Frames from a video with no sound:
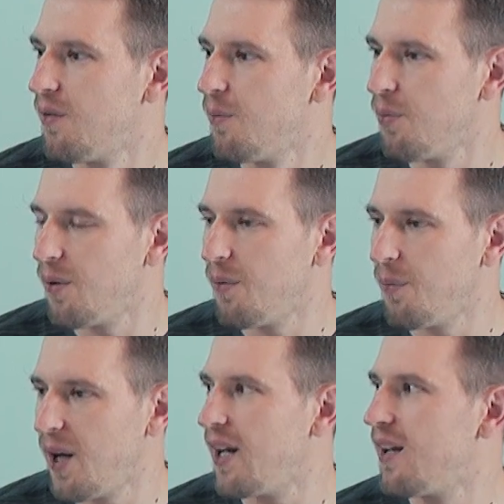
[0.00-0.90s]

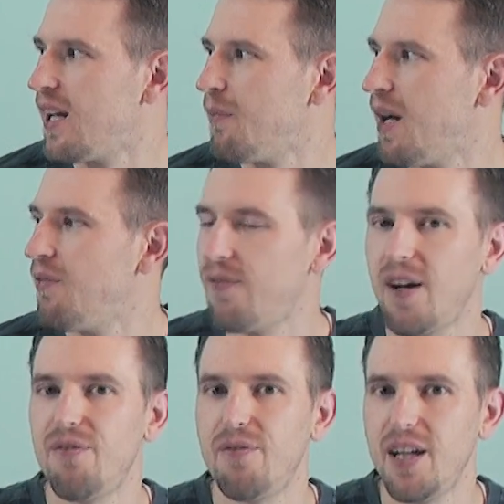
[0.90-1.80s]
Right. Every
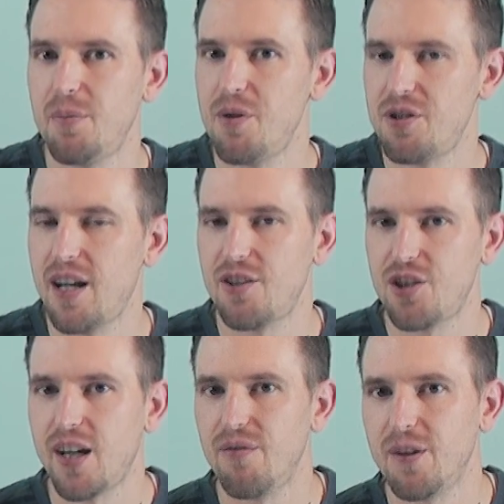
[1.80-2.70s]
5 nature points
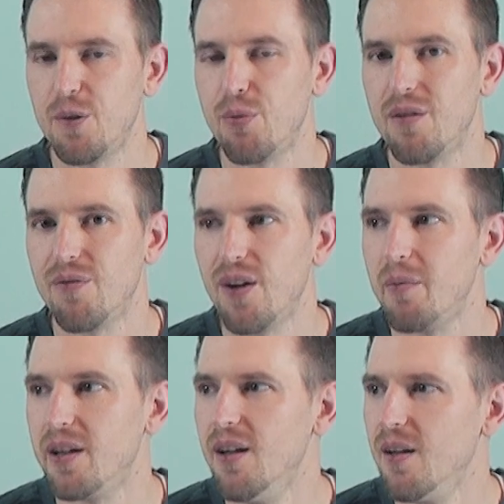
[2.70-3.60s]
she got a victory point
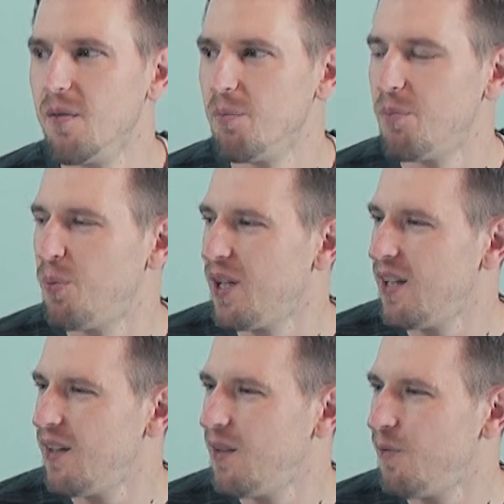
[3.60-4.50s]
from it. But what
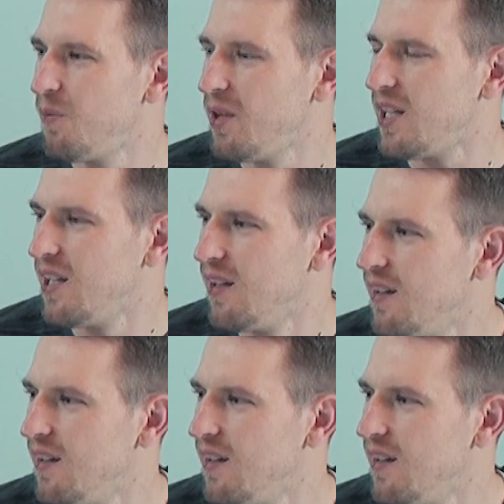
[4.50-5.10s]
did it do for me?